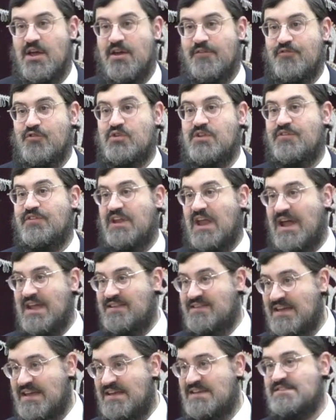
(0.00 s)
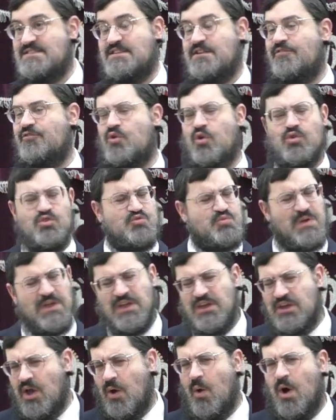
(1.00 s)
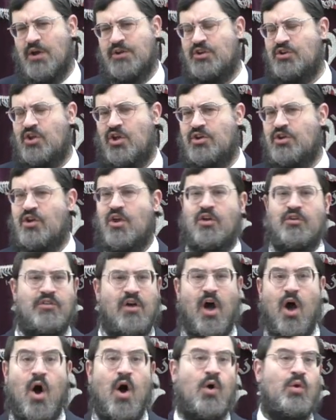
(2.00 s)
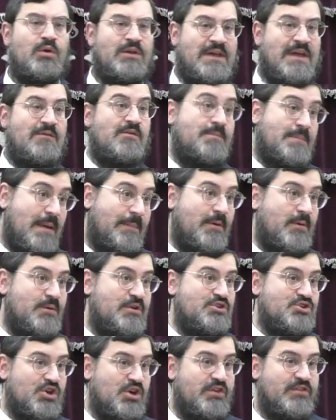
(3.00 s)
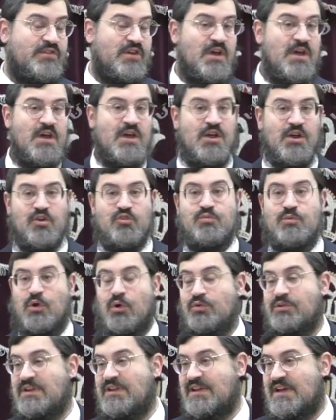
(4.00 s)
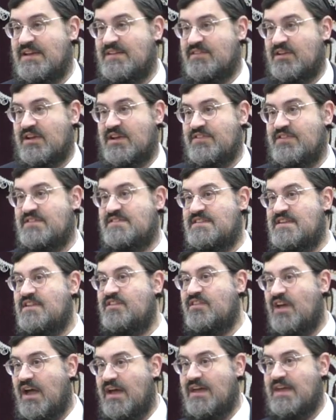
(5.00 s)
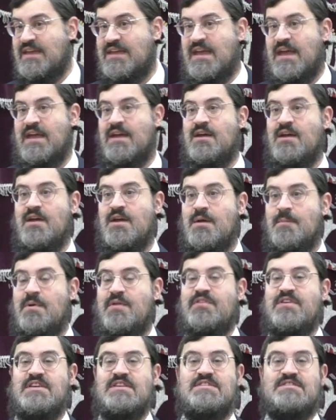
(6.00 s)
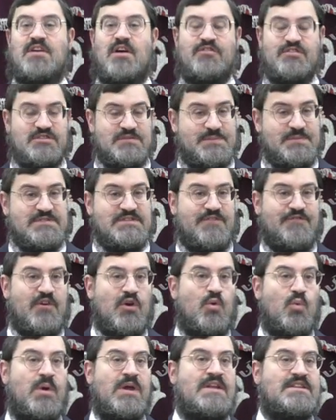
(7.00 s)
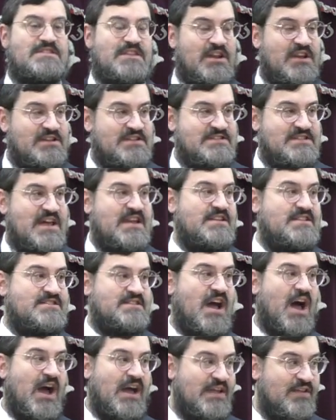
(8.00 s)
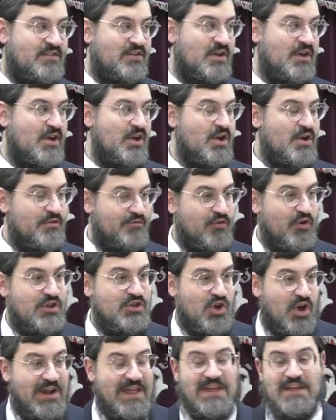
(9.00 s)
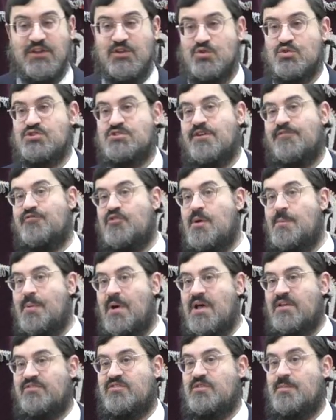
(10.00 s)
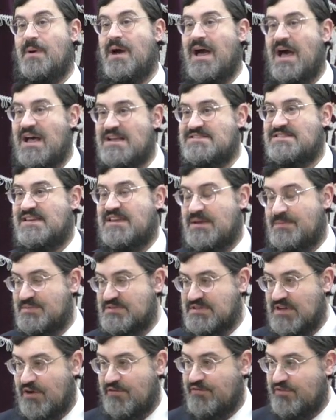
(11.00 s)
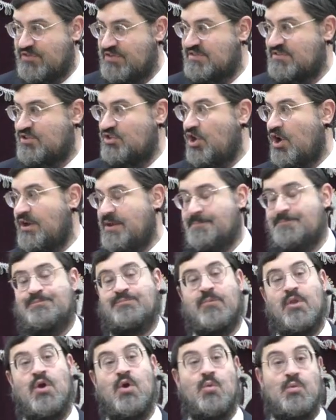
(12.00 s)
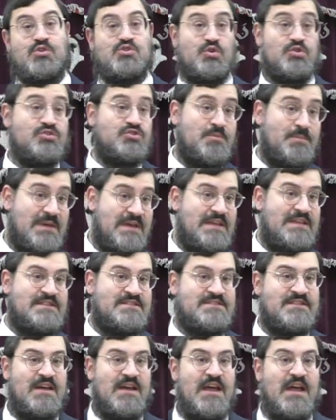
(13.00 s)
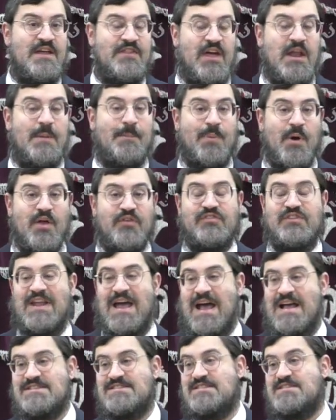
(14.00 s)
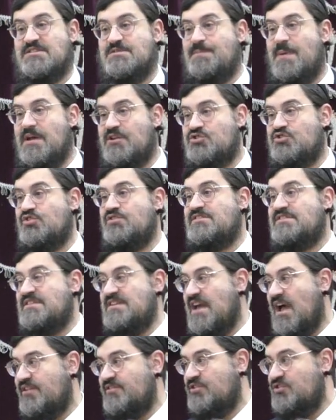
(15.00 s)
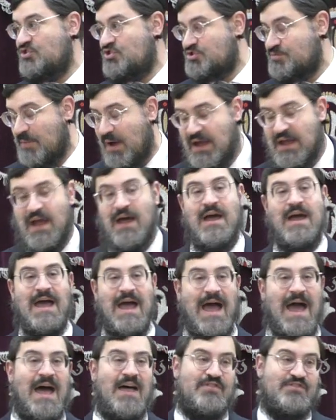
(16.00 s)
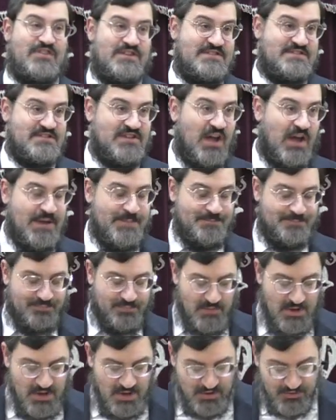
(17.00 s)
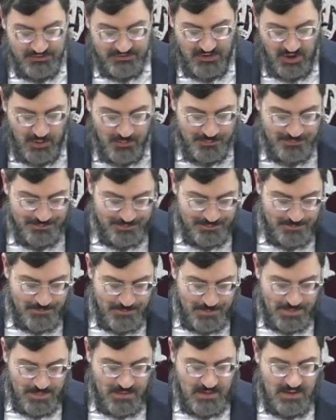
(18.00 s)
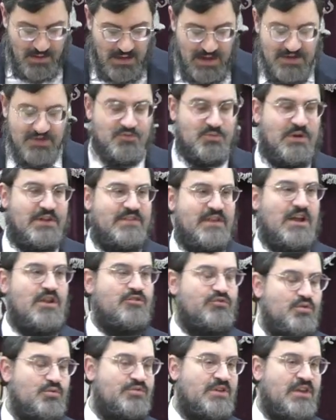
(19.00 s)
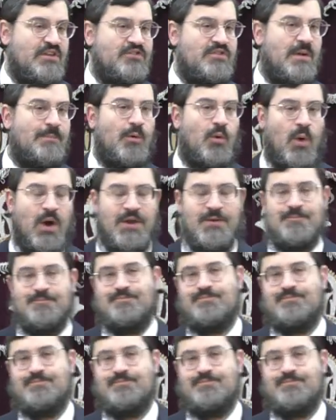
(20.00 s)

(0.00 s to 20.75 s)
a few different ideas, and of course we can go on and on and on a whole year, and maybe we should, because we all need chizuk in this the entire year. But these are the specific weeks that are set aside for Inyonei Kedusha, for a person to mechazik himself in these Inyonim, which also means that a person has a special siyata d'shmaya at this time. So, I just want to tell you two things. Number one,